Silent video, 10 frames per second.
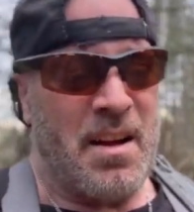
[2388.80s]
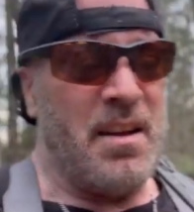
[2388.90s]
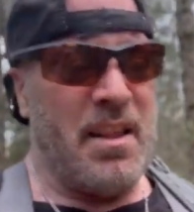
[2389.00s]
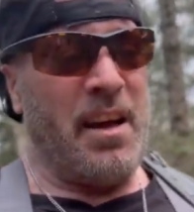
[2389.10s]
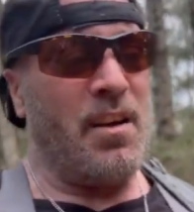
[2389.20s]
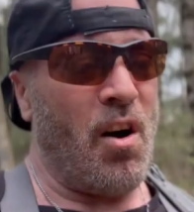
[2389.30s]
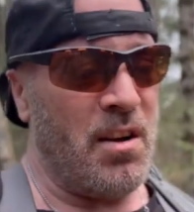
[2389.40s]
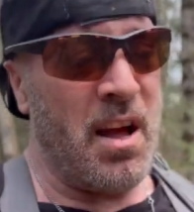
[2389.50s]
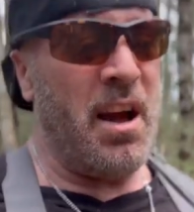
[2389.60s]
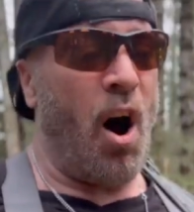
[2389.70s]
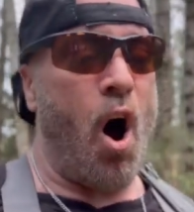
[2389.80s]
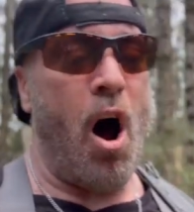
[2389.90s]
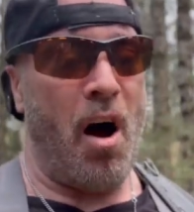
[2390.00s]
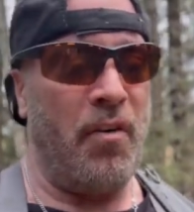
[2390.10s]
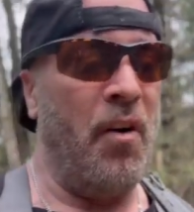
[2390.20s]
like
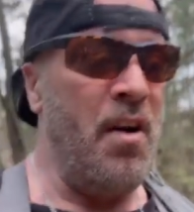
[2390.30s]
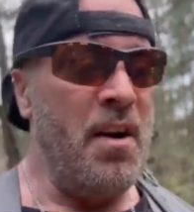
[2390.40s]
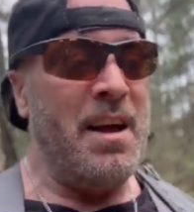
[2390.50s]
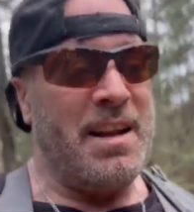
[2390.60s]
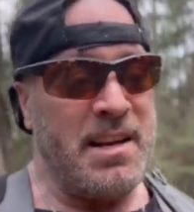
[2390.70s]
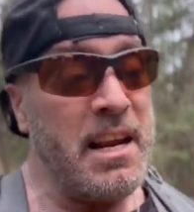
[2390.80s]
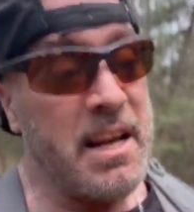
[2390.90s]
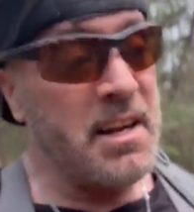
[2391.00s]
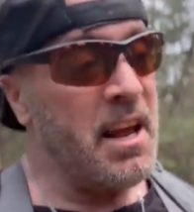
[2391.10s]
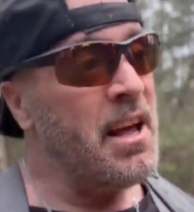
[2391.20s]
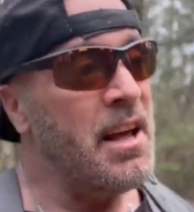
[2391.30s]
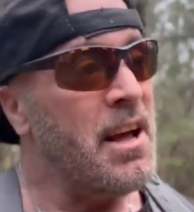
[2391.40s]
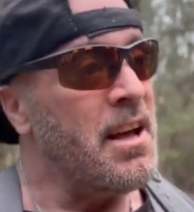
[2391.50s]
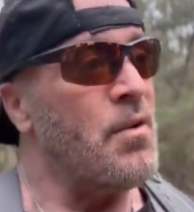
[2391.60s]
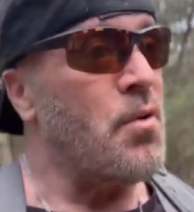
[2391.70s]
off, DEET
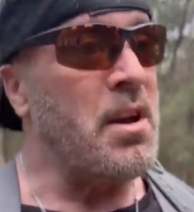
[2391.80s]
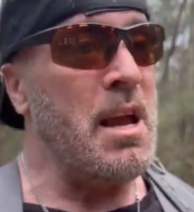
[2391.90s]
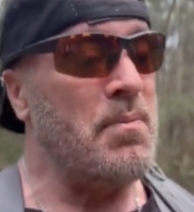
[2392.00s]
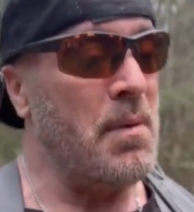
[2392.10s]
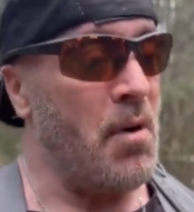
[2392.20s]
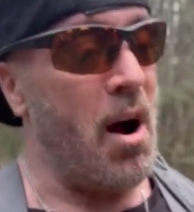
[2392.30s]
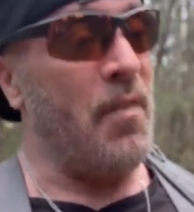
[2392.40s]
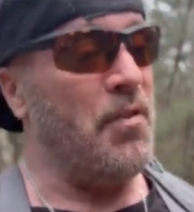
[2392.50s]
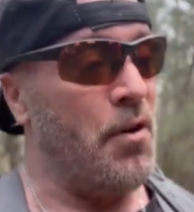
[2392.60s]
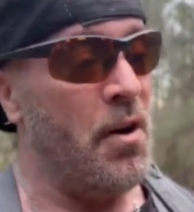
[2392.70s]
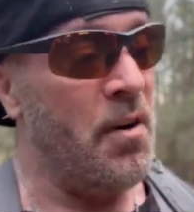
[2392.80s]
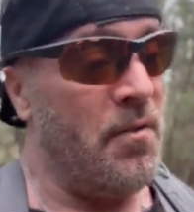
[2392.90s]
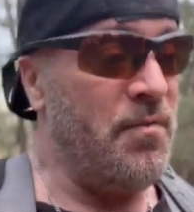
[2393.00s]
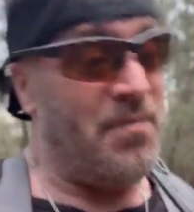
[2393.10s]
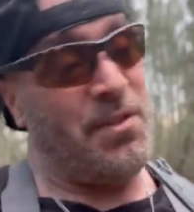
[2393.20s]
will keep them off you
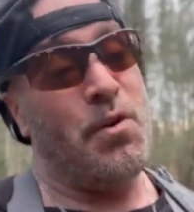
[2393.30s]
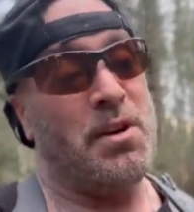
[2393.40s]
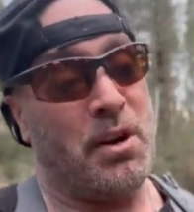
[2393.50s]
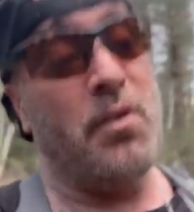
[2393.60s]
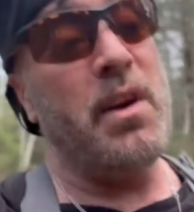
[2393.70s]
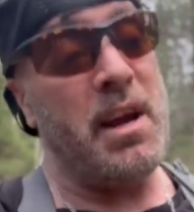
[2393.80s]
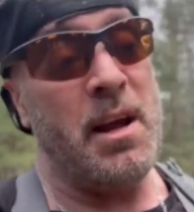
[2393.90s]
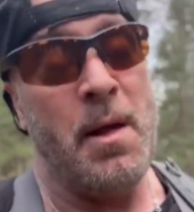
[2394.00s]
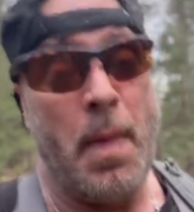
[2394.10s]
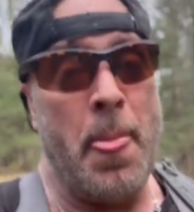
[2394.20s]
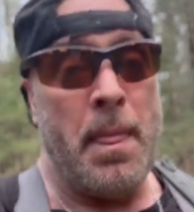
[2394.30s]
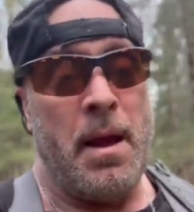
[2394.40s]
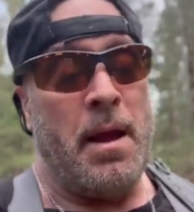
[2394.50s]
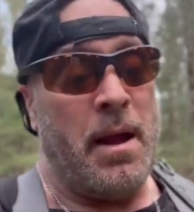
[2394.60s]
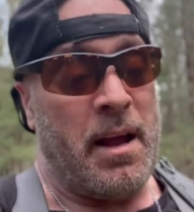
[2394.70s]
to a degree.
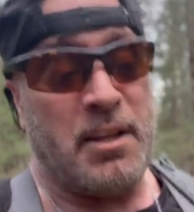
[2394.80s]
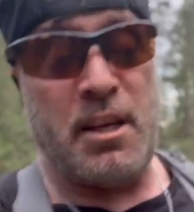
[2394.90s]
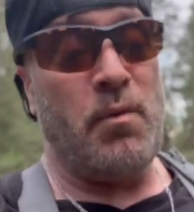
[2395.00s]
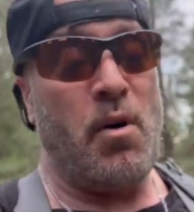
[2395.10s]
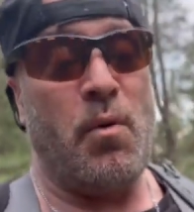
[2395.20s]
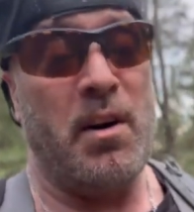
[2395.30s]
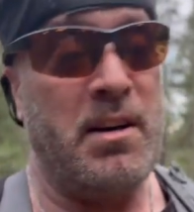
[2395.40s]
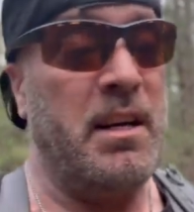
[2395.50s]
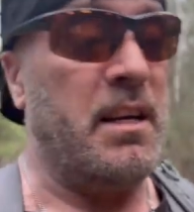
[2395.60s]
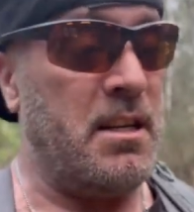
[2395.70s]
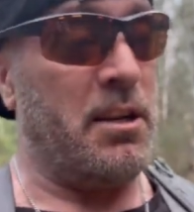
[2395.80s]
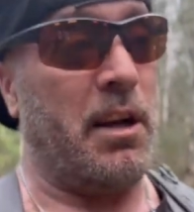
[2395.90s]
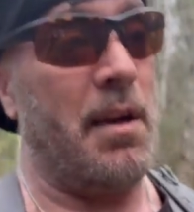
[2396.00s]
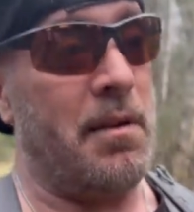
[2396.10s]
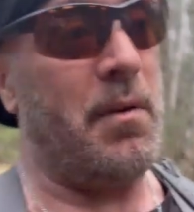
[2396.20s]
And she won't wear DEET. She's like,
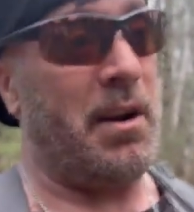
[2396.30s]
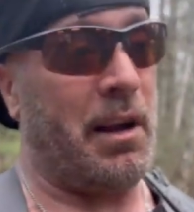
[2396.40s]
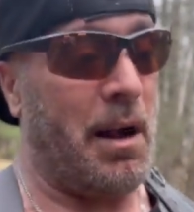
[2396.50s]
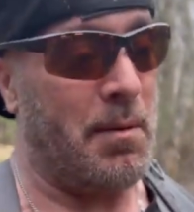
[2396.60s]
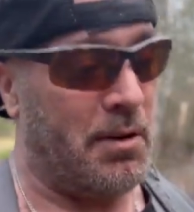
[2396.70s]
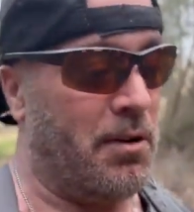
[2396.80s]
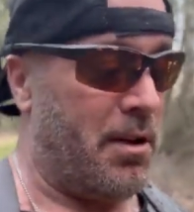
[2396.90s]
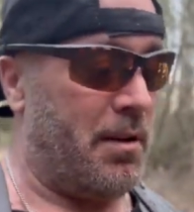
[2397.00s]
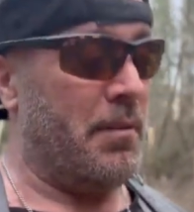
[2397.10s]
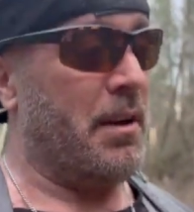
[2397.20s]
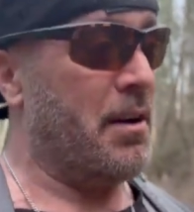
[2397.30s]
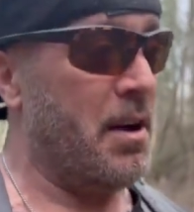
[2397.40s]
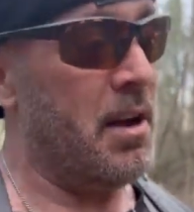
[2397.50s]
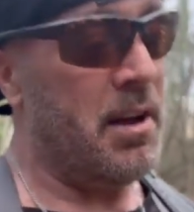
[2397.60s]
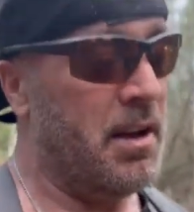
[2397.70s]
I don't wear the chemical. I'm like,
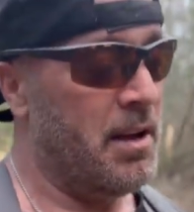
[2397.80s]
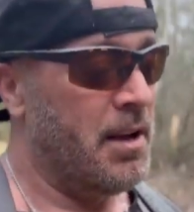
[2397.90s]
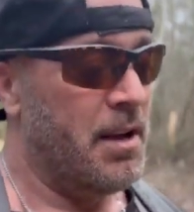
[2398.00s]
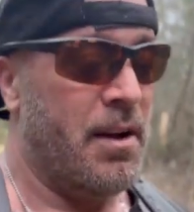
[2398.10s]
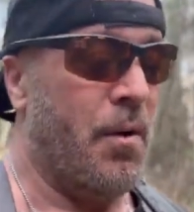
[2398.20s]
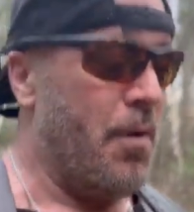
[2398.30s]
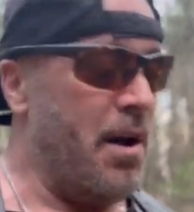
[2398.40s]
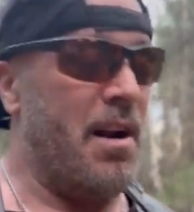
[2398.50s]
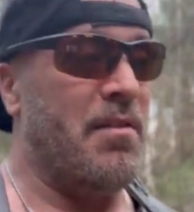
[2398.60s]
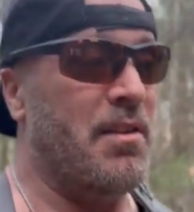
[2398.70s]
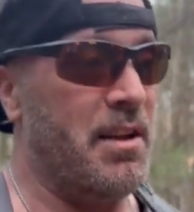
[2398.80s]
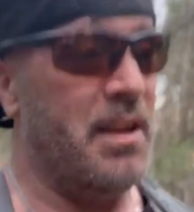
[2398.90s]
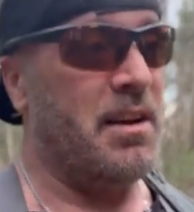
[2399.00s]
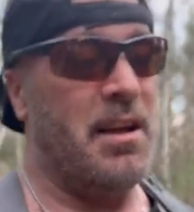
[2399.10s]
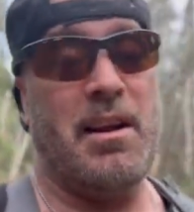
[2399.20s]
whatever
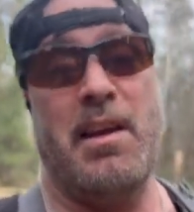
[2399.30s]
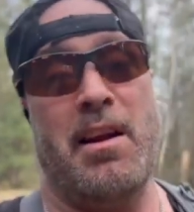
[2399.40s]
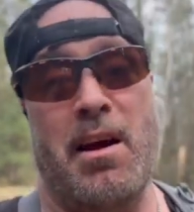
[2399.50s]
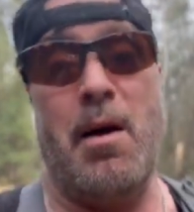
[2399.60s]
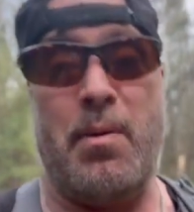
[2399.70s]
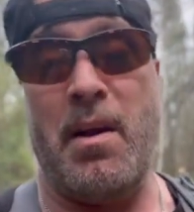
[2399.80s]
then, get eaten up.